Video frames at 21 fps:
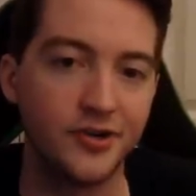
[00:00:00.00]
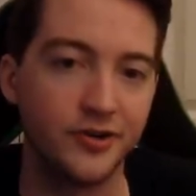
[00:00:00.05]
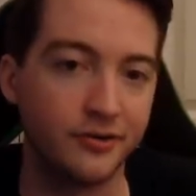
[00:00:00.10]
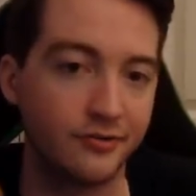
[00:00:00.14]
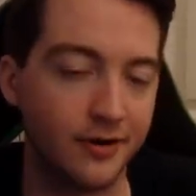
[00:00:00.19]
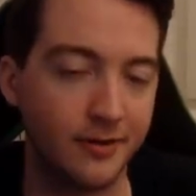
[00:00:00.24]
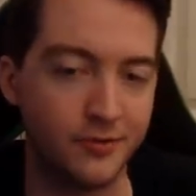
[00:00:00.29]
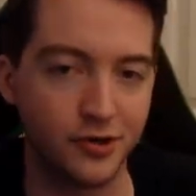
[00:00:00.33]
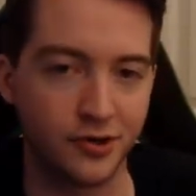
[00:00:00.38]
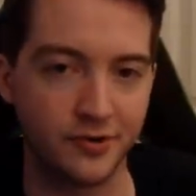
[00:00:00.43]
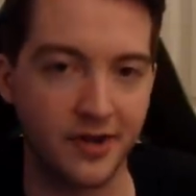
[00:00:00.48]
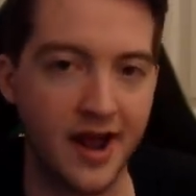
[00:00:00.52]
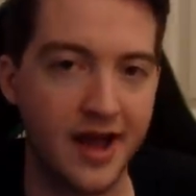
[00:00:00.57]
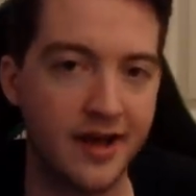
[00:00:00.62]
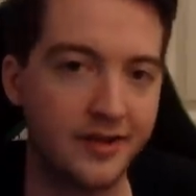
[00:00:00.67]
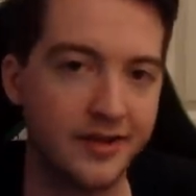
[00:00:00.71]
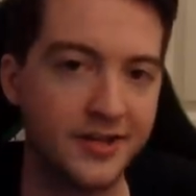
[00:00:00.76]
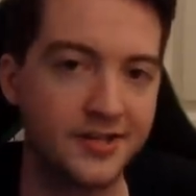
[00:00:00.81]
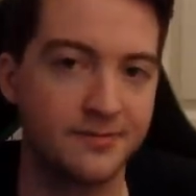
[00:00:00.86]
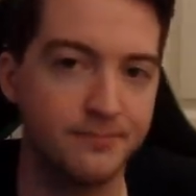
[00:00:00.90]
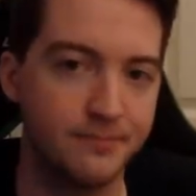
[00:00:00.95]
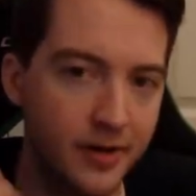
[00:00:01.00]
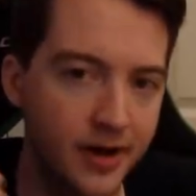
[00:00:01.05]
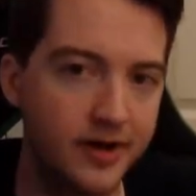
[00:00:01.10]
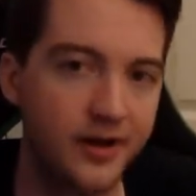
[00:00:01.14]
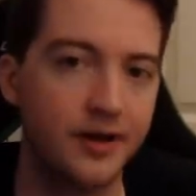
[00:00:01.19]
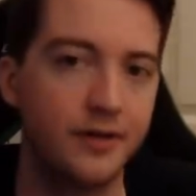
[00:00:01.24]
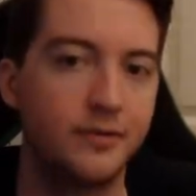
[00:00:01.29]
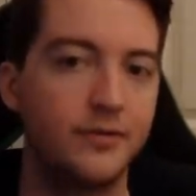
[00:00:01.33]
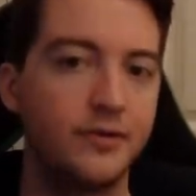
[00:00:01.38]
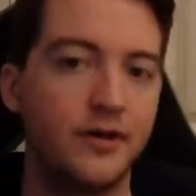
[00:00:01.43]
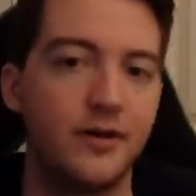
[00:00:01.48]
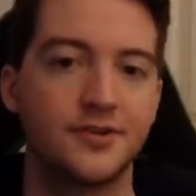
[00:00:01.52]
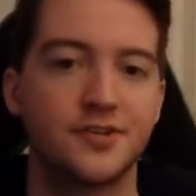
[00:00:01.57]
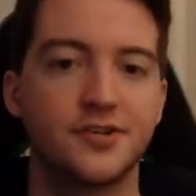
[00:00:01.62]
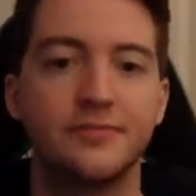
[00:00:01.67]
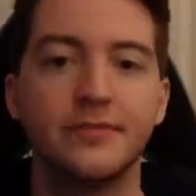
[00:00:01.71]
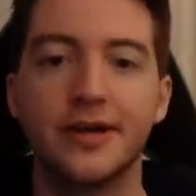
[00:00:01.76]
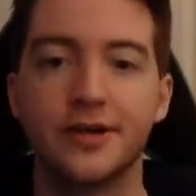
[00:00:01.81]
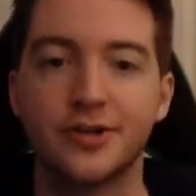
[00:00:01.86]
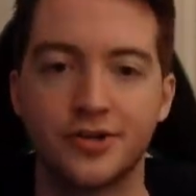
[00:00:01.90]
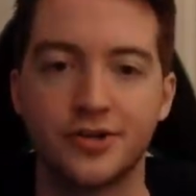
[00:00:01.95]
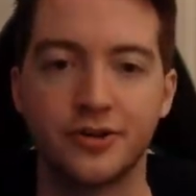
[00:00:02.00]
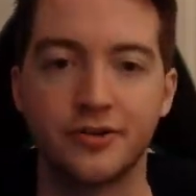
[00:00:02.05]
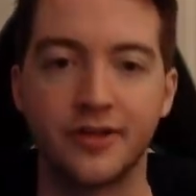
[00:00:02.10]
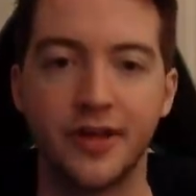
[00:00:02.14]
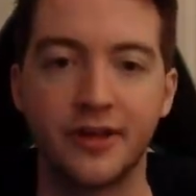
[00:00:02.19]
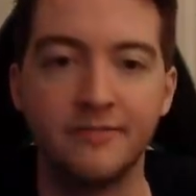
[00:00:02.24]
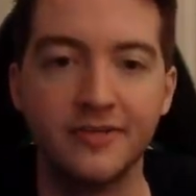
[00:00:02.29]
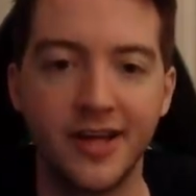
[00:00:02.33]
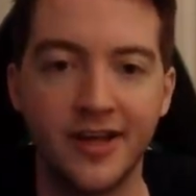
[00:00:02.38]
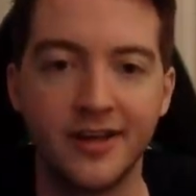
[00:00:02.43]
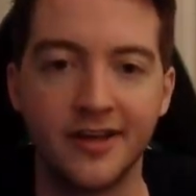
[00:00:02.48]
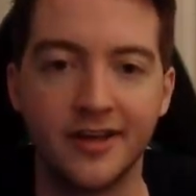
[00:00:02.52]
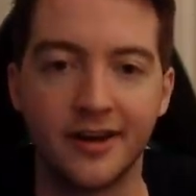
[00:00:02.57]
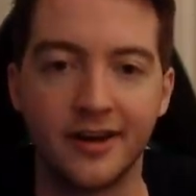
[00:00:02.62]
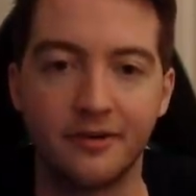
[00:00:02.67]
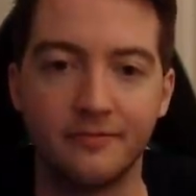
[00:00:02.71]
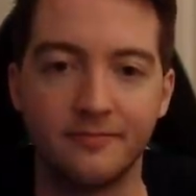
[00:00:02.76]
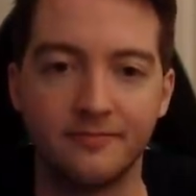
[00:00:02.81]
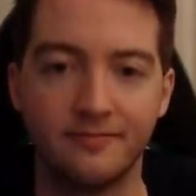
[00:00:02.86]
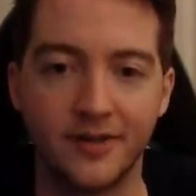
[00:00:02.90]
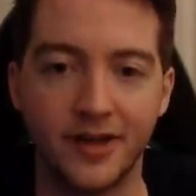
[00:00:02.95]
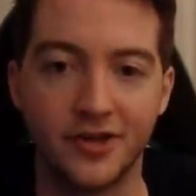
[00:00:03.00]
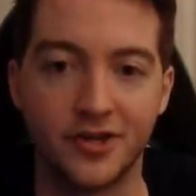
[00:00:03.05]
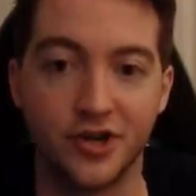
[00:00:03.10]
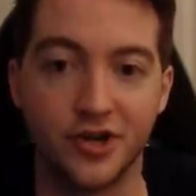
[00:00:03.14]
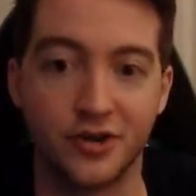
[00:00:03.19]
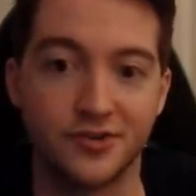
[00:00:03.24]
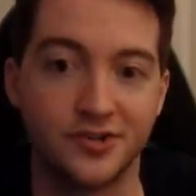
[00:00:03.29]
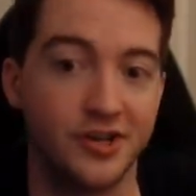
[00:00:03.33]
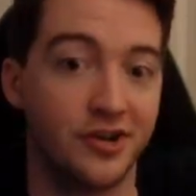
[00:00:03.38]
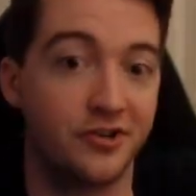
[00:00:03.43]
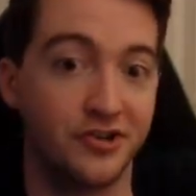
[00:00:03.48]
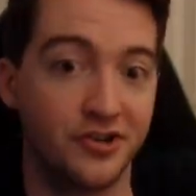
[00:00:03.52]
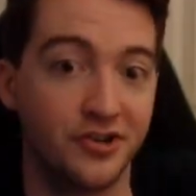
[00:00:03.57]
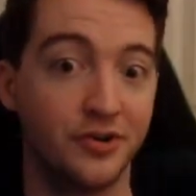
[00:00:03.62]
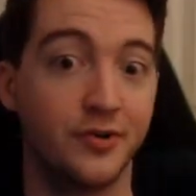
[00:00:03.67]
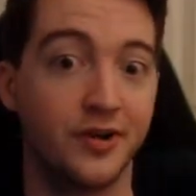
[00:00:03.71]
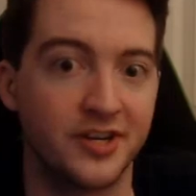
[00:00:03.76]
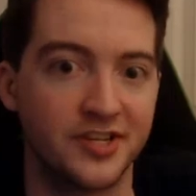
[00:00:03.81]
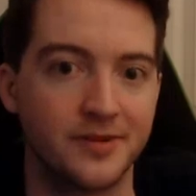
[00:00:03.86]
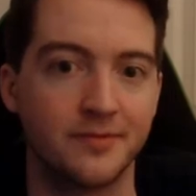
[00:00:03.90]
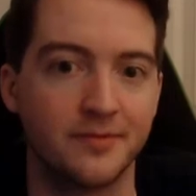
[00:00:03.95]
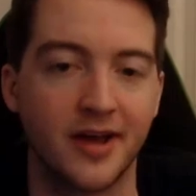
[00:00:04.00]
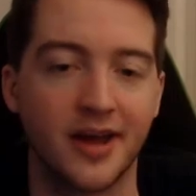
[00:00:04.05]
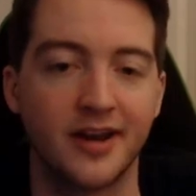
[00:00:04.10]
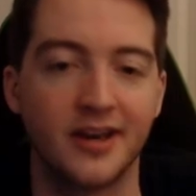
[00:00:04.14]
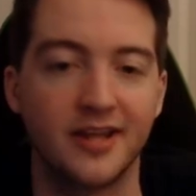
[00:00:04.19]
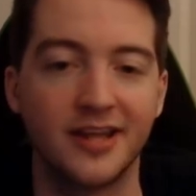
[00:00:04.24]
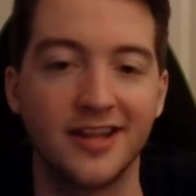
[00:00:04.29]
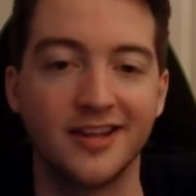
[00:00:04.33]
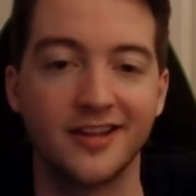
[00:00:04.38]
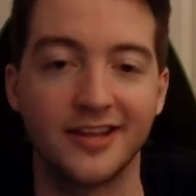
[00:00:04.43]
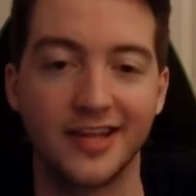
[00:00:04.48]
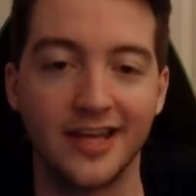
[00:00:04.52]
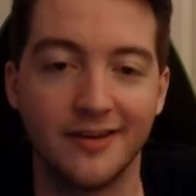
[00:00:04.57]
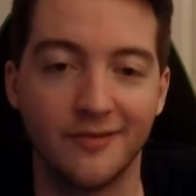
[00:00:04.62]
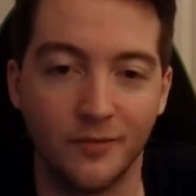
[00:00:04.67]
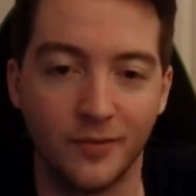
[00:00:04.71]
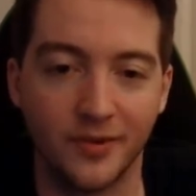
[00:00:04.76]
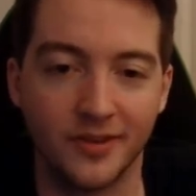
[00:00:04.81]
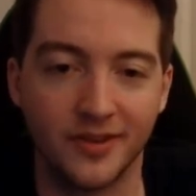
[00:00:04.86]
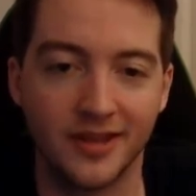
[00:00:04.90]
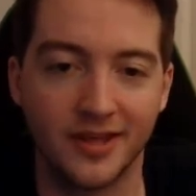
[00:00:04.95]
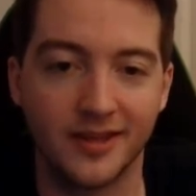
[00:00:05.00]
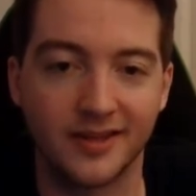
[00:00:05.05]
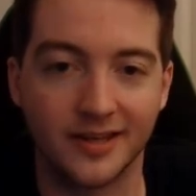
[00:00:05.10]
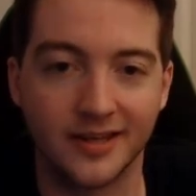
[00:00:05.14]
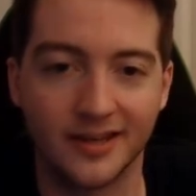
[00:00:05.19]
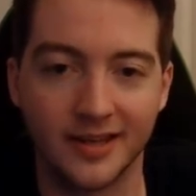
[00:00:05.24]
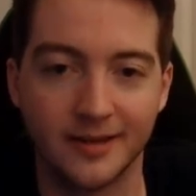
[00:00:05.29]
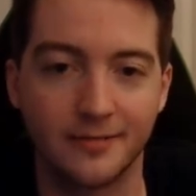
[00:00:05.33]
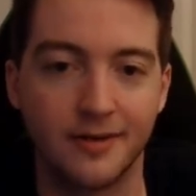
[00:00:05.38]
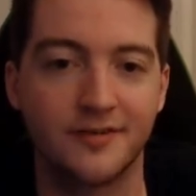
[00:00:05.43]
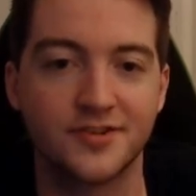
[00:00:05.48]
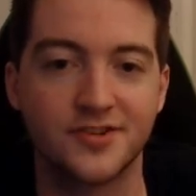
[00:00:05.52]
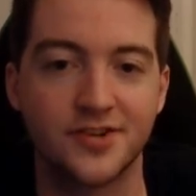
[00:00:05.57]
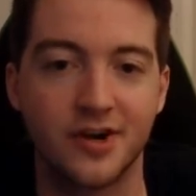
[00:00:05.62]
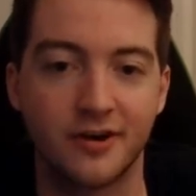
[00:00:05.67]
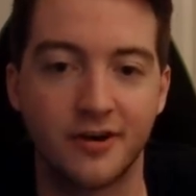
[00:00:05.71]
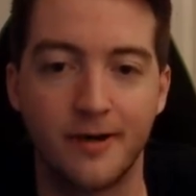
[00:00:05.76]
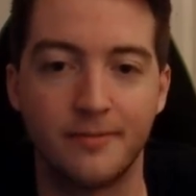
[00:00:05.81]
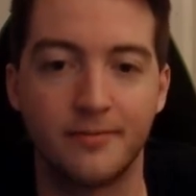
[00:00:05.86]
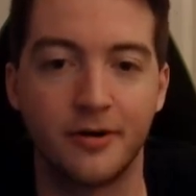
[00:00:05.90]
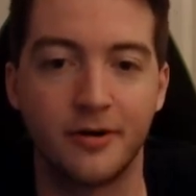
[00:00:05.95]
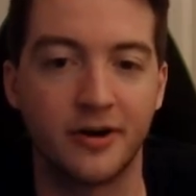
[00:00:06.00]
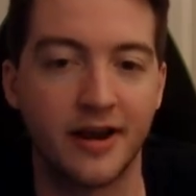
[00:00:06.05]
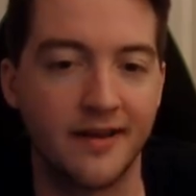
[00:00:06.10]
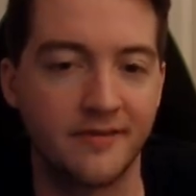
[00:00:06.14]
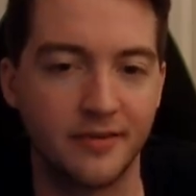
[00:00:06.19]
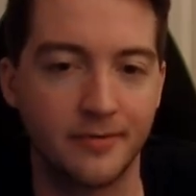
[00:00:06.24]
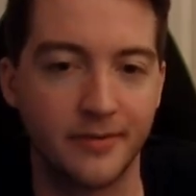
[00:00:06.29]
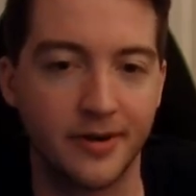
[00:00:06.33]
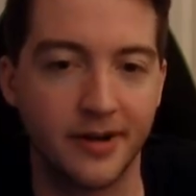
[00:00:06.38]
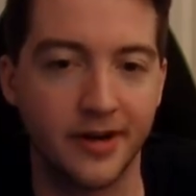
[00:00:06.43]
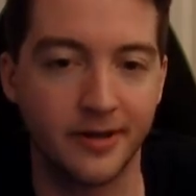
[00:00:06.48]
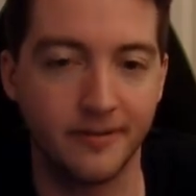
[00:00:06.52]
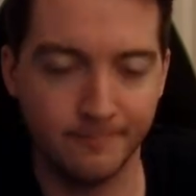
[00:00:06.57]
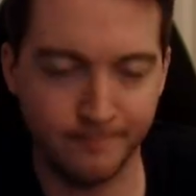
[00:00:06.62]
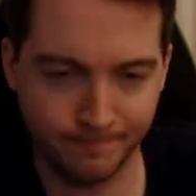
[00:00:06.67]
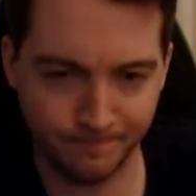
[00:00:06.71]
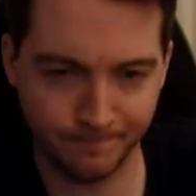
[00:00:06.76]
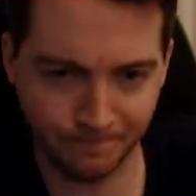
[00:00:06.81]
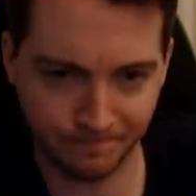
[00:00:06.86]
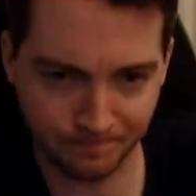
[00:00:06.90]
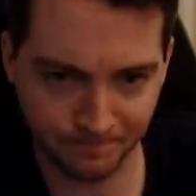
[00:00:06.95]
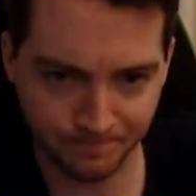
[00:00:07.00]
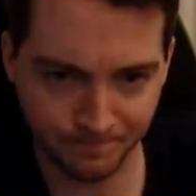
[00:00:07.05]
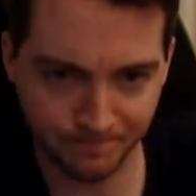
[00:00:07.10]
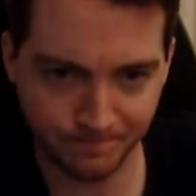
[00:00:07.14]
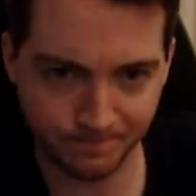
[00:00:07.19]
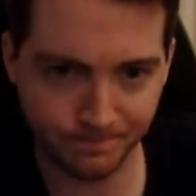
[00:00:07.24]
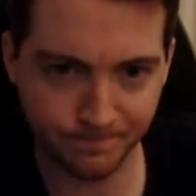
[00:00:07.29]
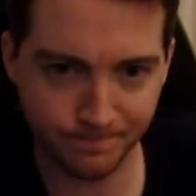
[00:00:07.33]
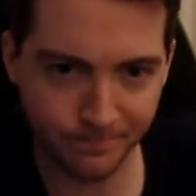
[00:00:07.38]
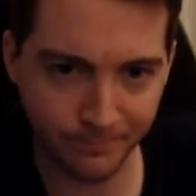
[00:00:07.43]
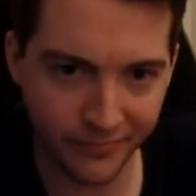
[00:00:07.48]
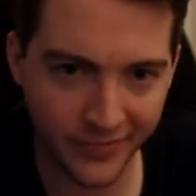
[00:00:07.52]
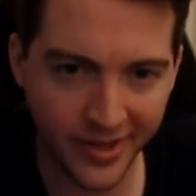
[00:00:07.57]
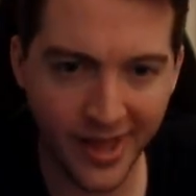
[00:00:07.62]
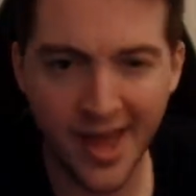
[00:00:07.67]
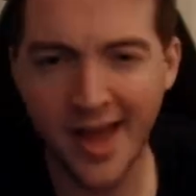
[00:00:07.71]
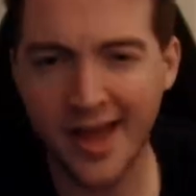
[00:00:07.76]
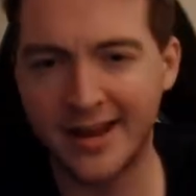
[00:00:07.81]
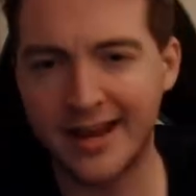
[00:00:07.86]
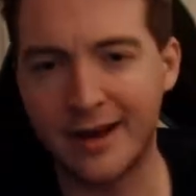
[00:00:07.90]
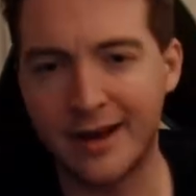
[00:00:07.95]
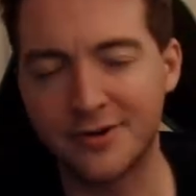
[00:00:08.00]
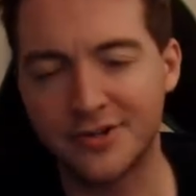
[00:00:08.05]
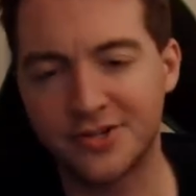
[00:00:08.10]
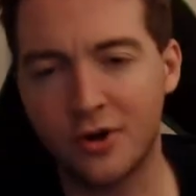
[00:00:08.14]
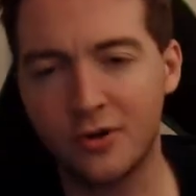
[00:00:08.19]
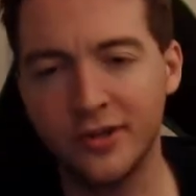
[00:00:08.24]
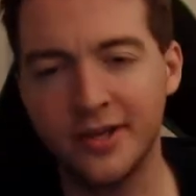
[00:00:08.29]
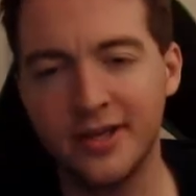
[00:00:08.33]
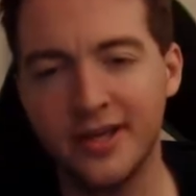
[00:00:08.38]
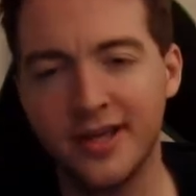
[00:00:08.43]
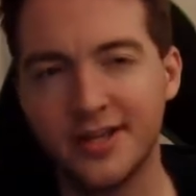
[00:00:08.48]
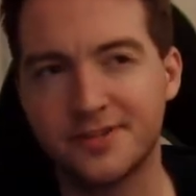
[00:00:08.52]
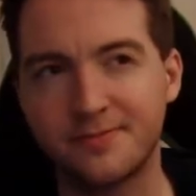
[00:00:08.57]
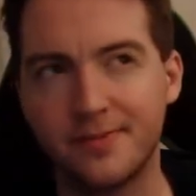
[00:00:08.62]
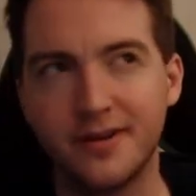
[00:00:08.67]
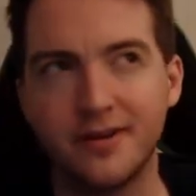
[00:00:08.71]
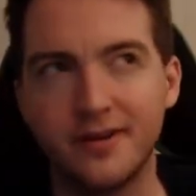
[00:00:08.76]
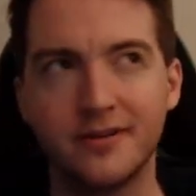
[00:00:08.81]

during Rupture Realities. But it will also make sure that, it shows that you're doing some kind of healing even when the healing debuffs are up on everybody. Now, as Holy, it's